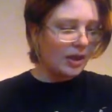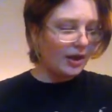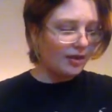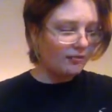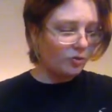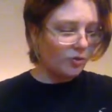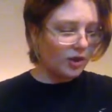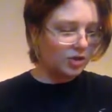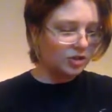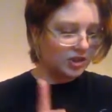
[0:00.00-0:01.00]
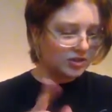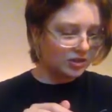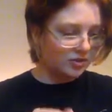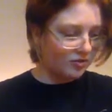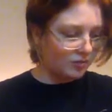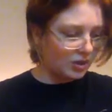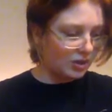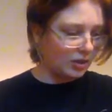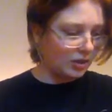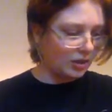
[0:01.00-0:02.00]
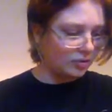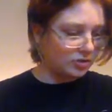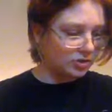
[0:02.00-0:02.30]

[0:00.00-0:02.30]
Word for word: And after a while, she consented for me to cut out and